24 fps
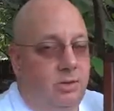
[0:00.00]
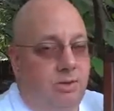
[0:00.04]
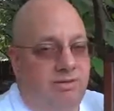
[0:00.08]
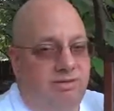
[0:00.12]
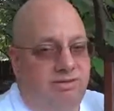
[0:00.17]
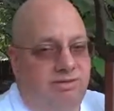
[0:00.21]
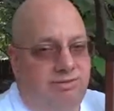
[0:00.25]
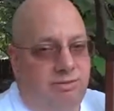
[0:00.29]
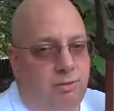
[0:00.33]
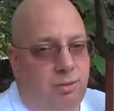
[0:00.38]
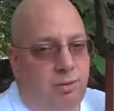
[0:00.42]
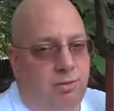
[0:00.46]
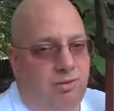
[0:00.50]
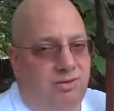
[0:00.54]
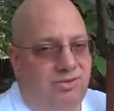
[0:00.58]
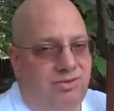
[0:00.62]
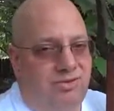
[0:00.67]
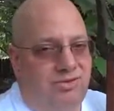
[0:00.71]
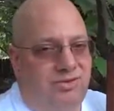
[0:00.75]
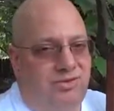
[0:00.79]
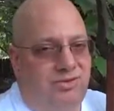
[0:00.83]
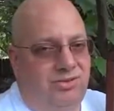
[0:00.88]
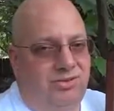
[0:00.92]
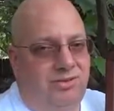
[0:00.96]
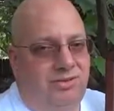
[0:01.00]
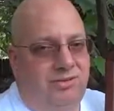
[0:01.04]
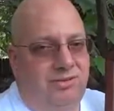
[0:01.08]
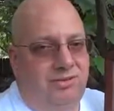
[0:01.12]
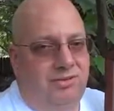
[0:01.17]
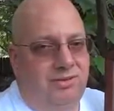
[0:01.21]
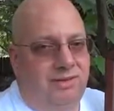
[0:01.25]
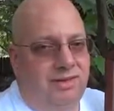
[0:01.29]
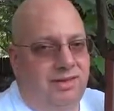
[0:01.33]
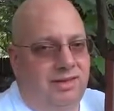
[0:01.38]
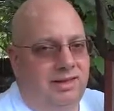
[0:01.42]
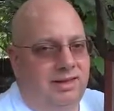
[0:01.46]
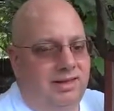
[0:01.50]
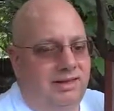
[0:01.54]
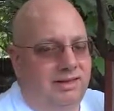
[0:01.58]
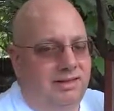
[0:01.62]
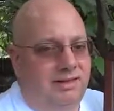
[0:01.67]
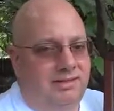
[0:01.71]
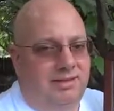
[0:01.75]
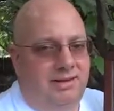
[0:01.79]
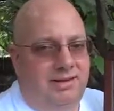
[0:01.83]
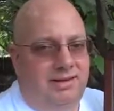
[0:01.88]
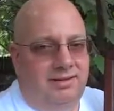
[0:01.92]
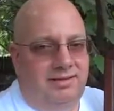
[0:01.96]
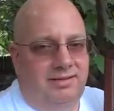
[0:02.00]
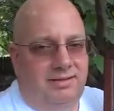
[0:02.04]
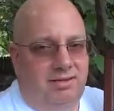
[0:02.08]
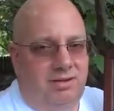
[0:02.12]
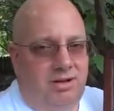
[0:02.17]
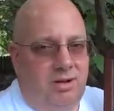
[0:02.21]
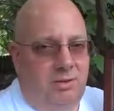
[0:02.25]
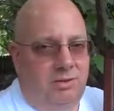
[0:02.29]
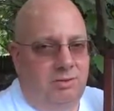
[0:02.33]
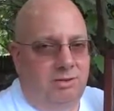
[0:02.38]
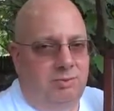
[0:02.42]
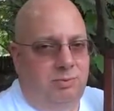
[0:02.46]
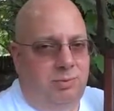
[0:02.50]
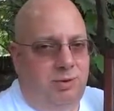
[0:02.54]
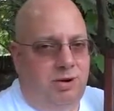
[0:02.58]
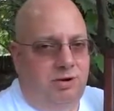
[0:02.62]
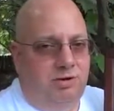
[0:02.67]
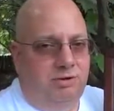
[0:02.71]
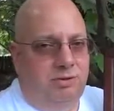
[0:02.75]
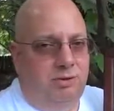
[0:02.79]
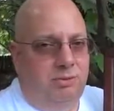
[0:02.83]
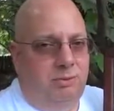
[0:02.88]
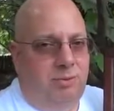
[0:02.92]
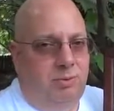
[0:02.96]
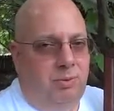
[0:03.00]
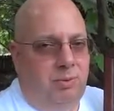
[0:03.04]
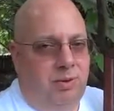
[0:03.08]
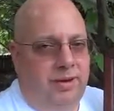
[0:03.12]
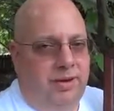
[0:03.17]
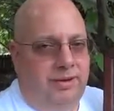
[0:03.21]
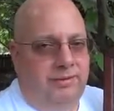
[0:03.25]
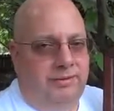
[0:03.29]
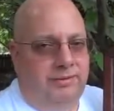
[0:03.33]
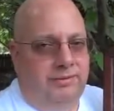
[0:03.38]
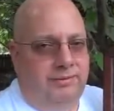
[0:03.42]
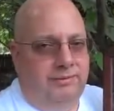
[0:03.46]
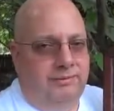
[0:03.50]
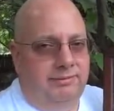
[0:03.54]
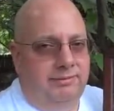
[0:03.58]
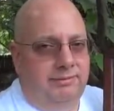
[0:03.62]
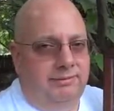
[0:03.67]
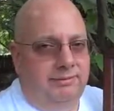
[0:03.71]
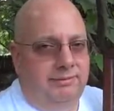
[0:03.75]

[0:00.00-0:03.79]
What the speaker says: where force is at its lowest pressure point